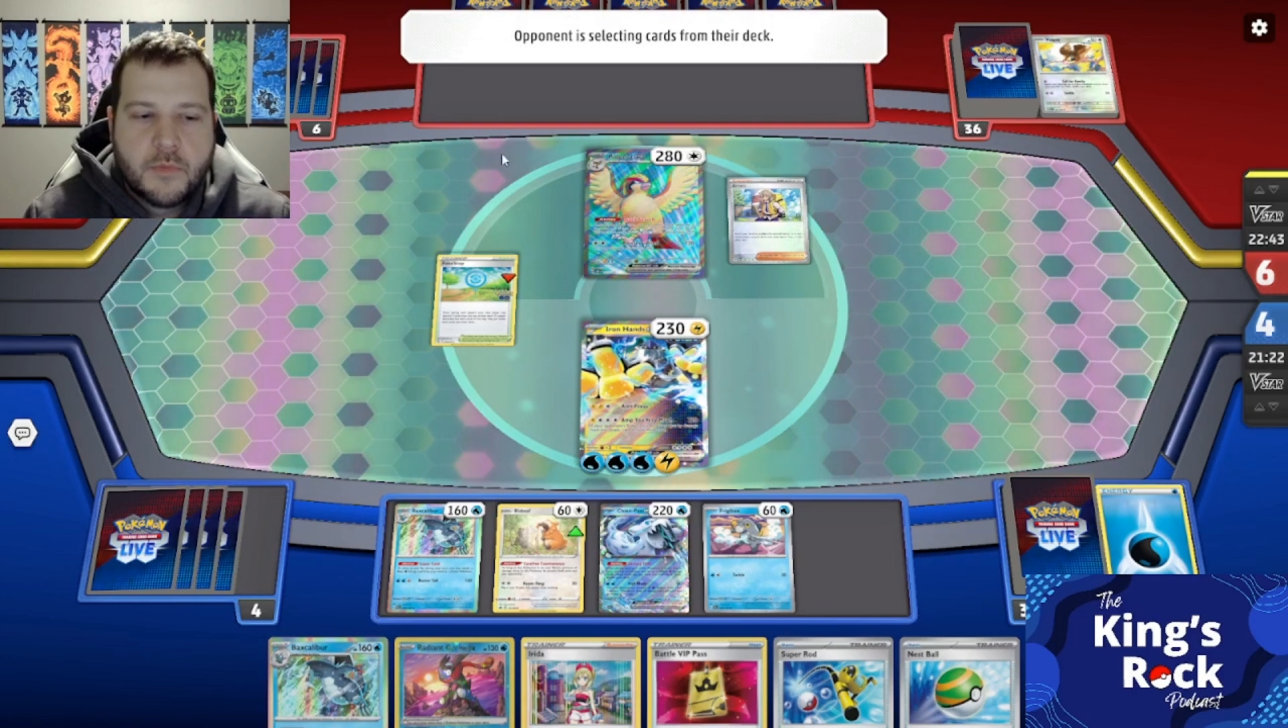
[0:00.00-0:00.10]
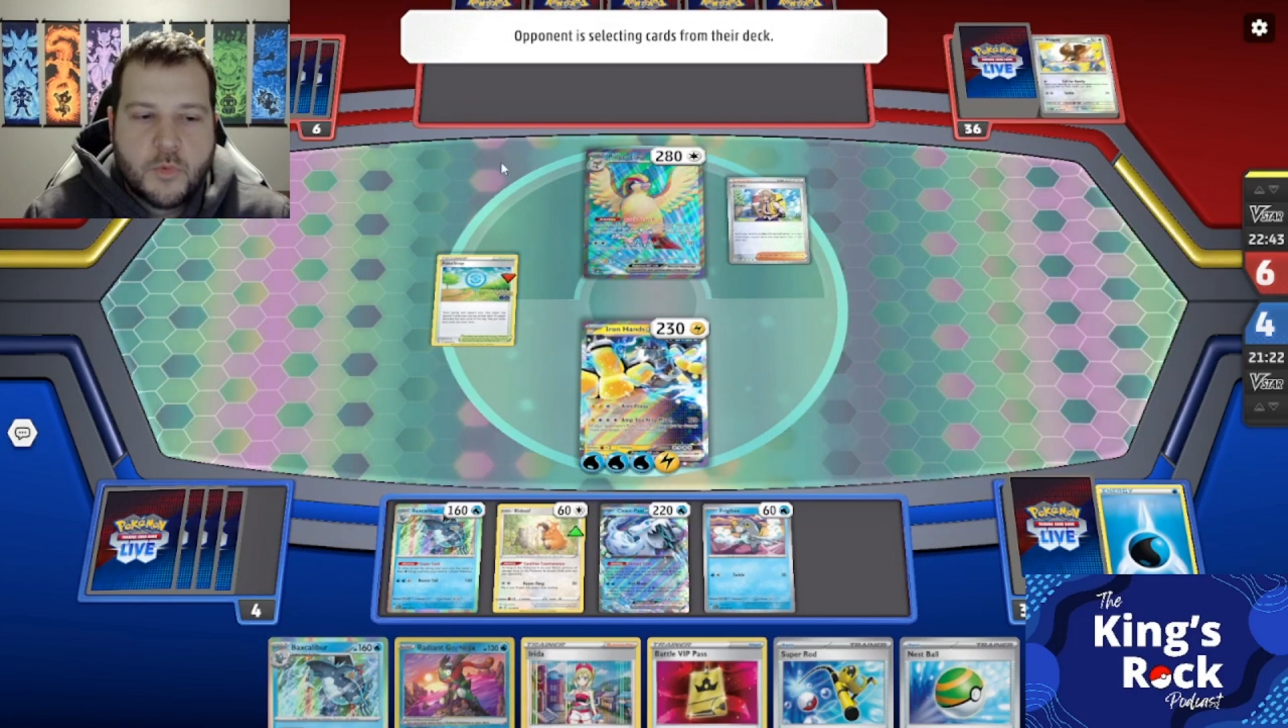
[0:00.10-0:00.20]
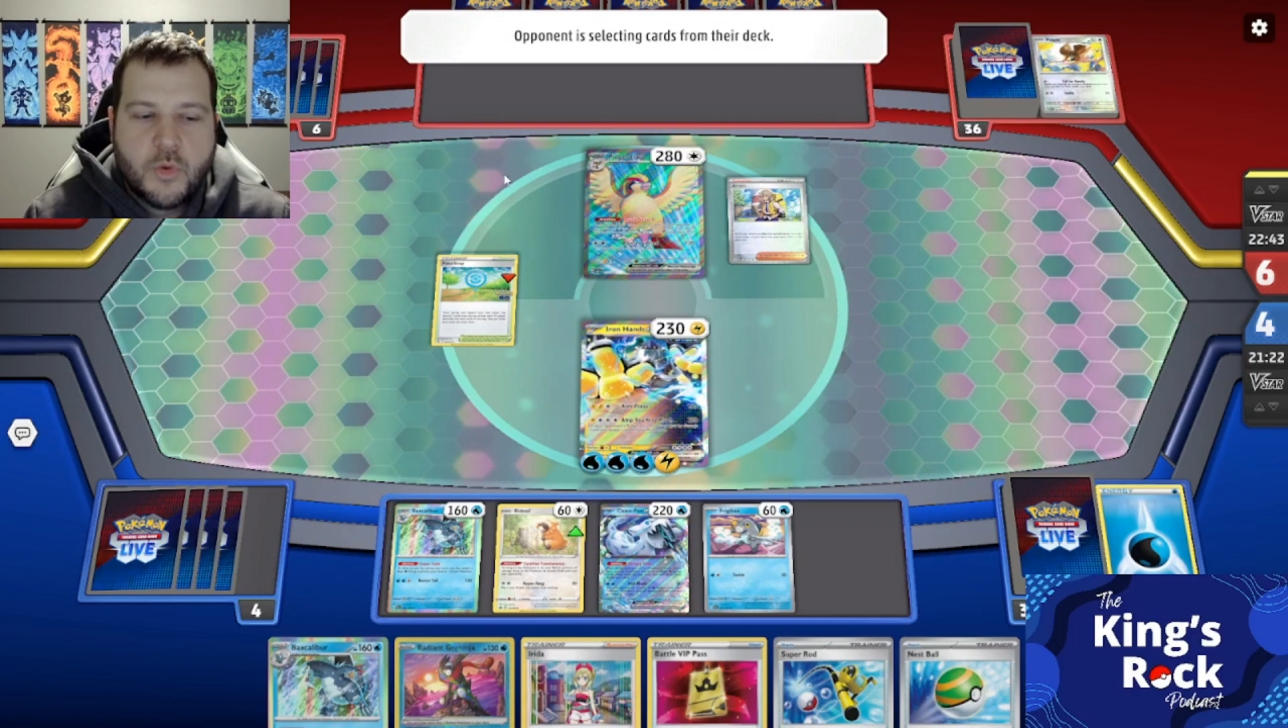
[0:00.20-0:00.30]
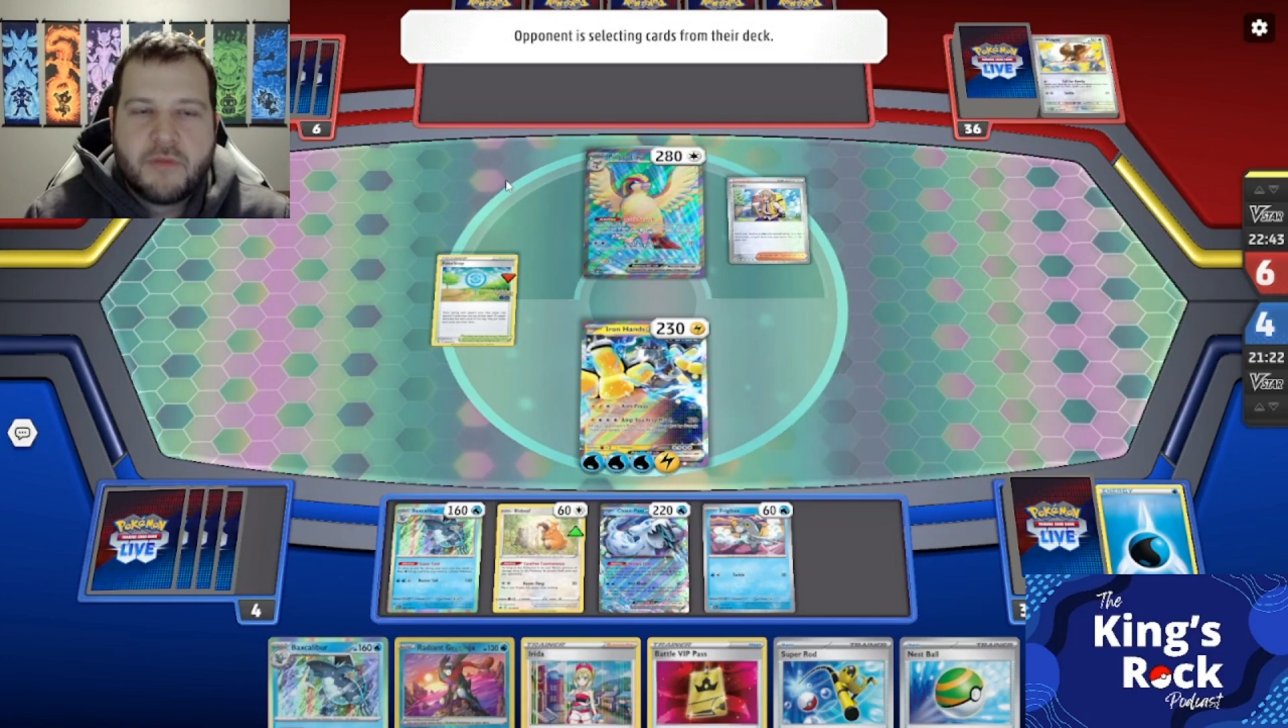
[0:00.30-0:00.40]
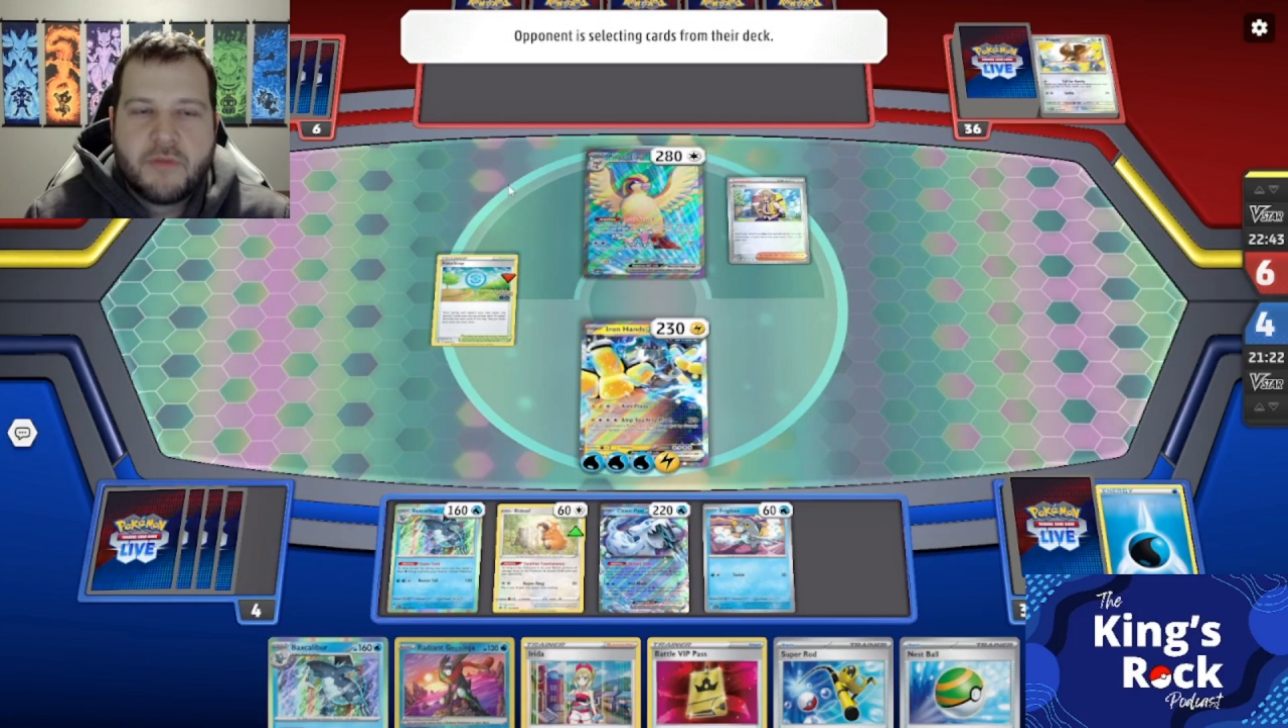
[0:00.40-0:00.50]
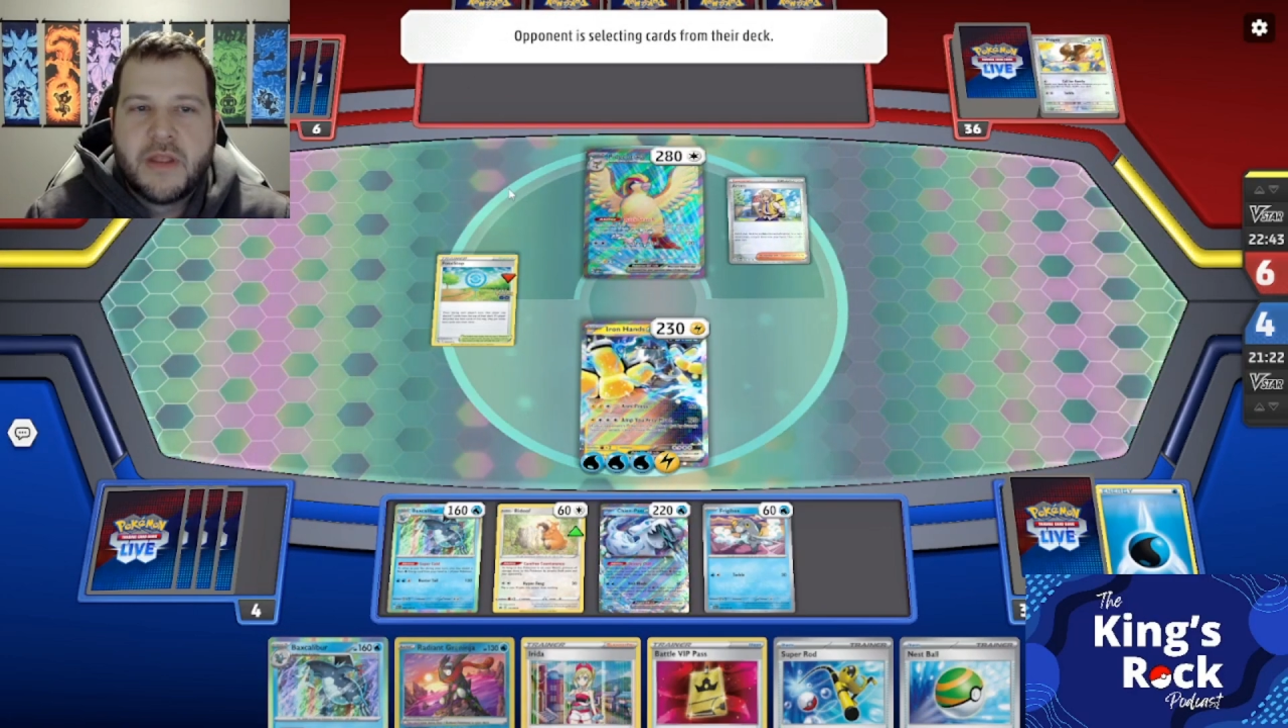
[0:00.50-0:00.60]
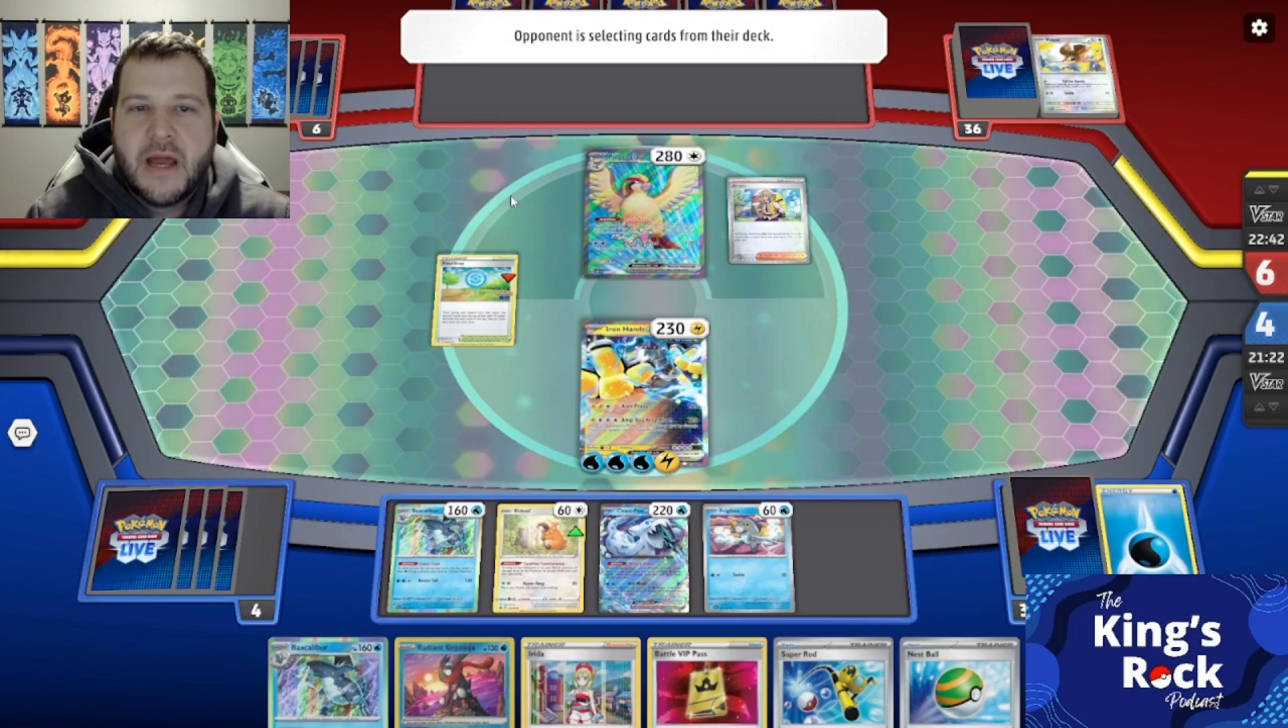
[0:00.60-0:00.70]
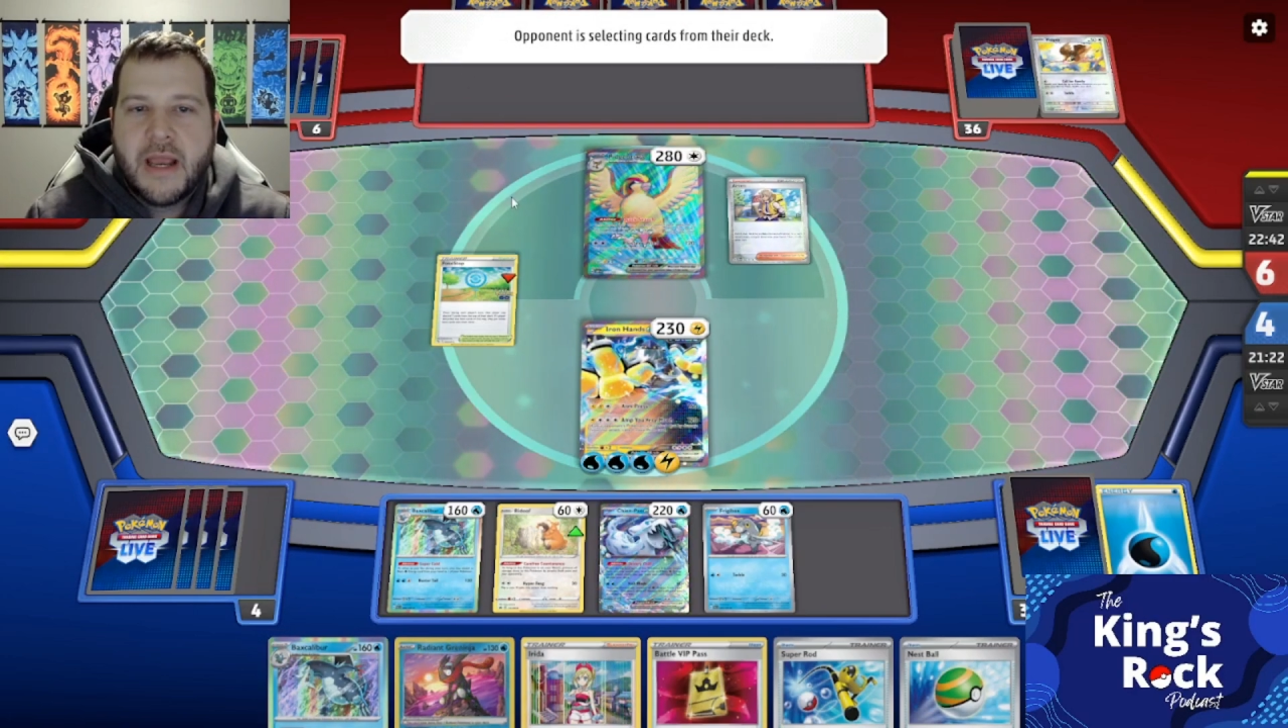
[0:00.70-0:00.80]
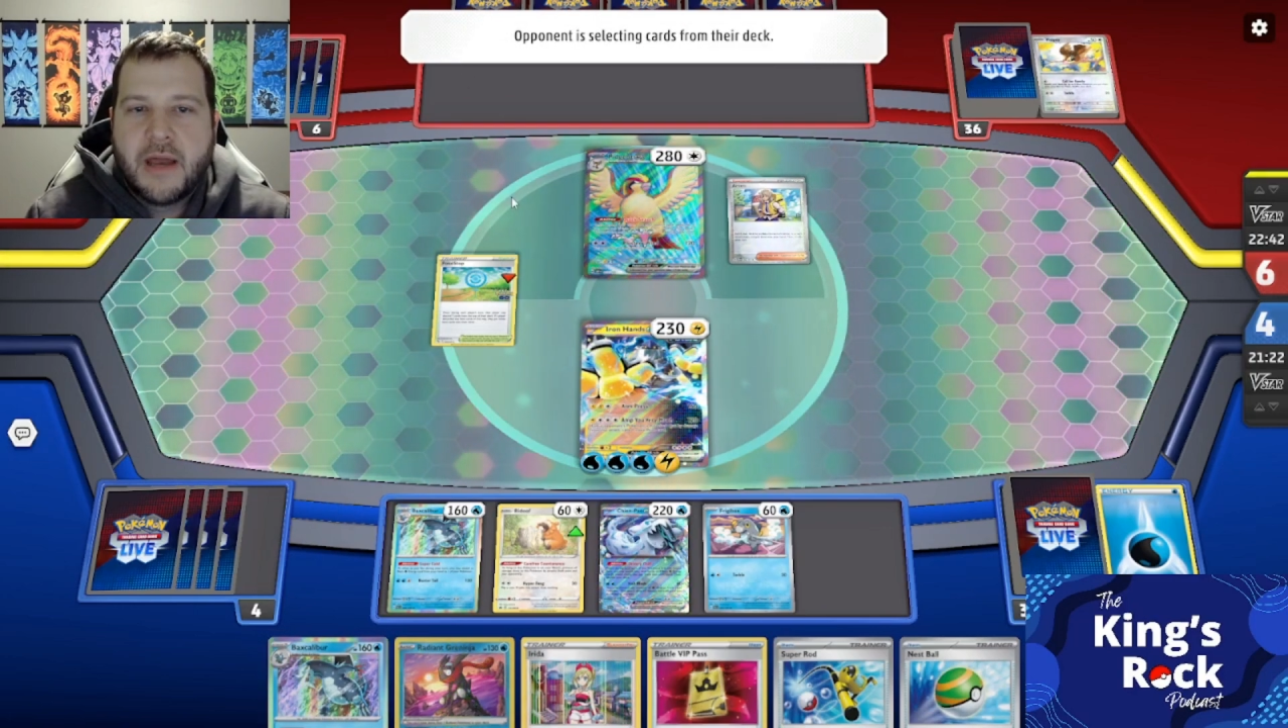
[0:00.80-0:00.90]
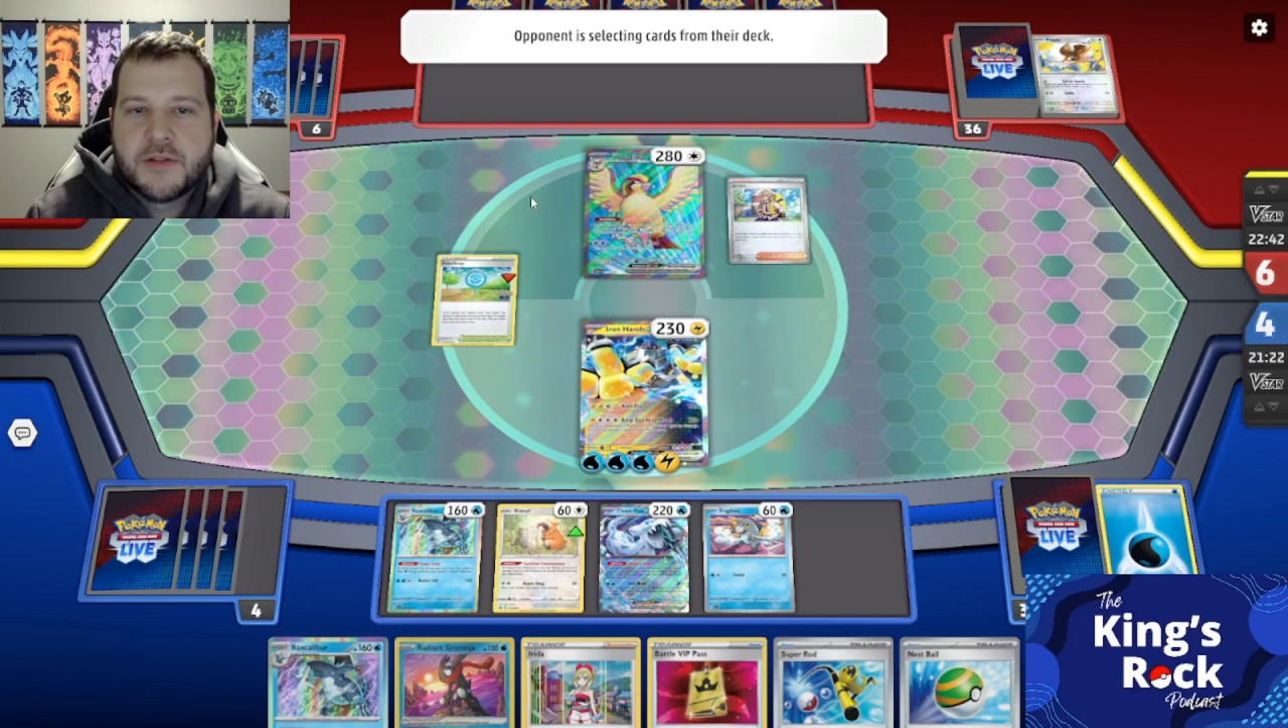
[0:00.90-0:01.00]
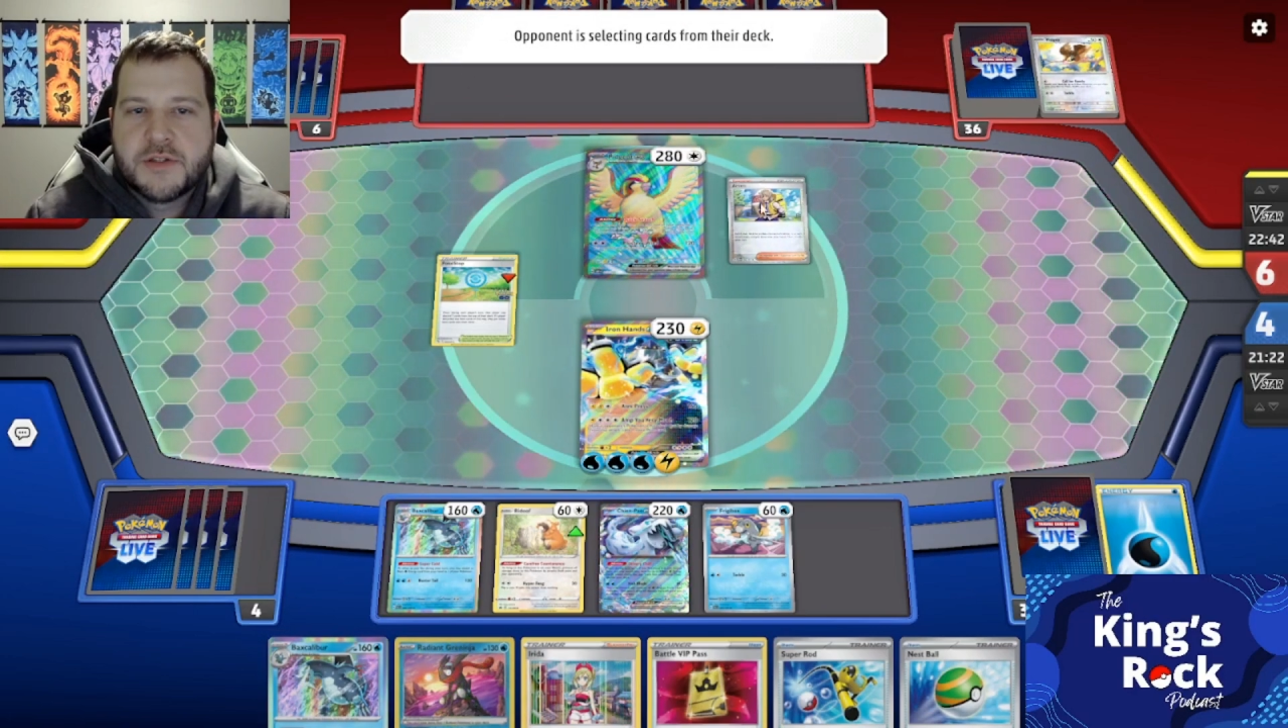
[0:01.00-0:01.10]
whatever they knock out.